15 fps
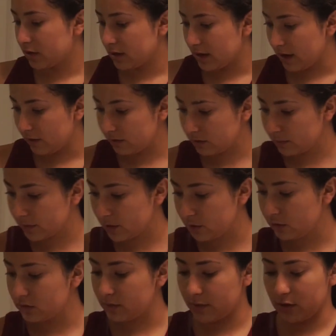then now what I'm going to
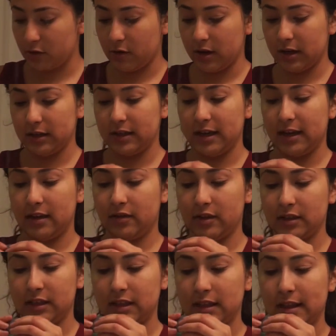do is I'm going to go ahead and take
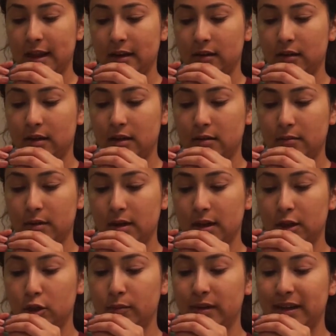this Lancome
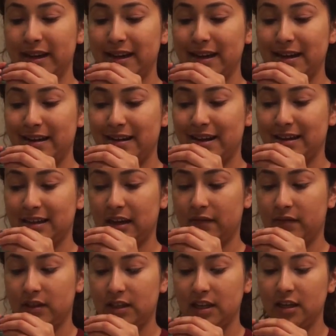Illuminated and
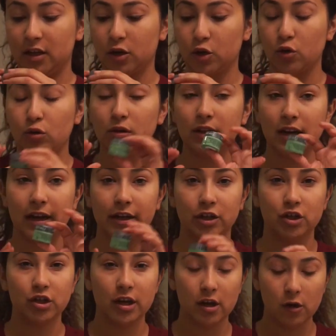Anti-Fatigue Cooling Eye
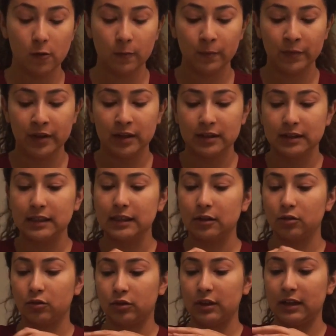Gel. It's a
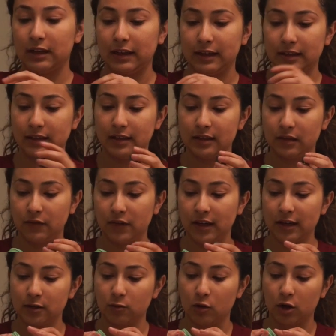little thing like this. If you
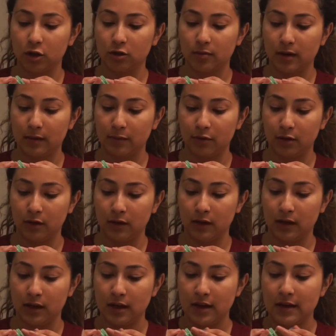guys watch my
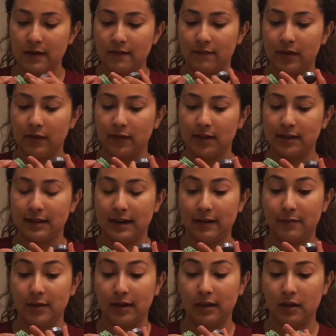beauty favorites that
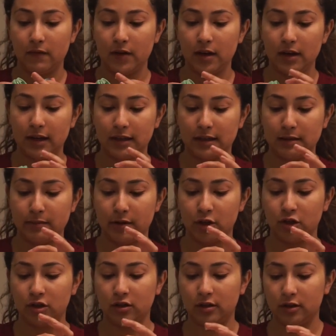I've been loving, I did
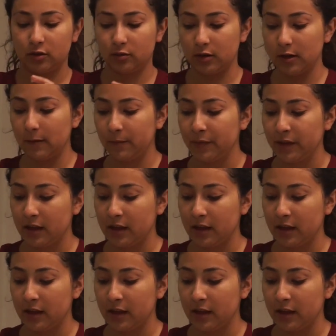mention this one.